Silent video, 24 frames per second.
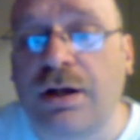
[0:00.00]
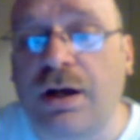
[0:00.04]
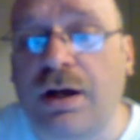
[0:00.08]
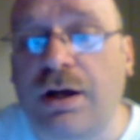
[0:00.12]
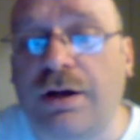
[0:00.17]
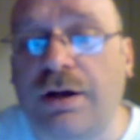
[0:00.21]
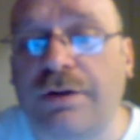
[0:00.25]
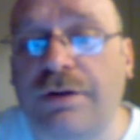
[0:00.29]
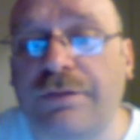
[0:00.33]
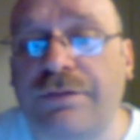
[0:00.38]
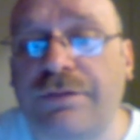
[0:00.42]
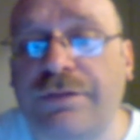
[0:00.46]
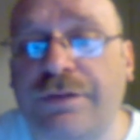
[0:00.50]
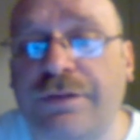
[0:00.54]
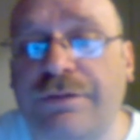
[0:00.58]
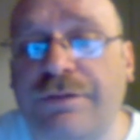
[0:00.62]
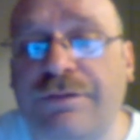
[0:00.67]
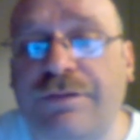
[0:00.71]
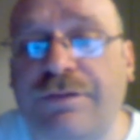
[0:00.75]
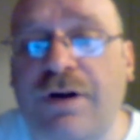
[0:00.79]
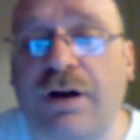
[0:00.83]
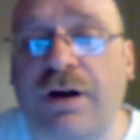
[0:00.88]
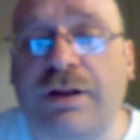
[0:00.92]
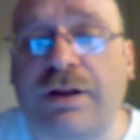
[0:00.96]
of the
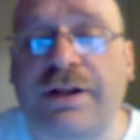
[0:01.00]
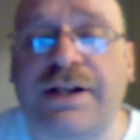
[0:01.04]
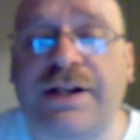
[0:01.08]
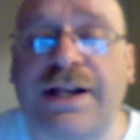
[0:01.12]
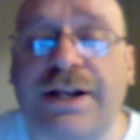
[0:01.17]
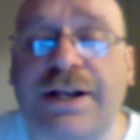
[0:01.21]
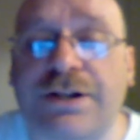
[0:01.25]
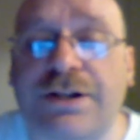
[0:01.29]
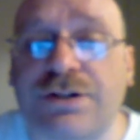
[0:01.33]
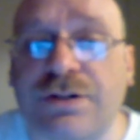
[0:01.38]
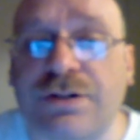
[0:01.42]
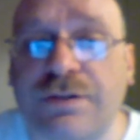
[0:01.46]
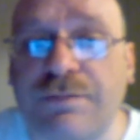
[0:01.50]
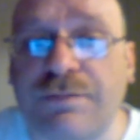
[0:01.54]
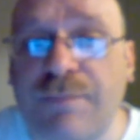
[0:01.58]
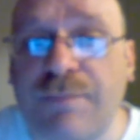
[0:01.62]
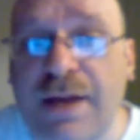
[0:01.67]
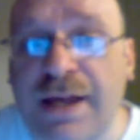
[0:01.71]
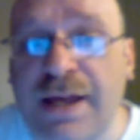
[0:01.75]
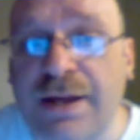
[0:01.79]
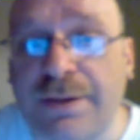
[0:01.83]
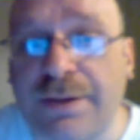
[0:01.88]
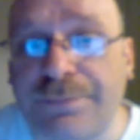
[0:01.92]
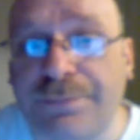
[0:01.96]
fallen nature of
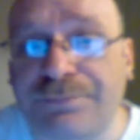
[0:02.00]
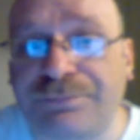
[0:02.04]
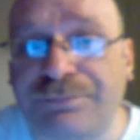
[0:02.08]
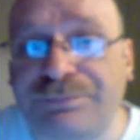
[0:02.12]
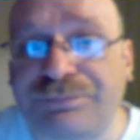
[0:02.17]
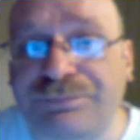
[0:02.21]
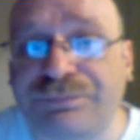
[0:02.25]
man.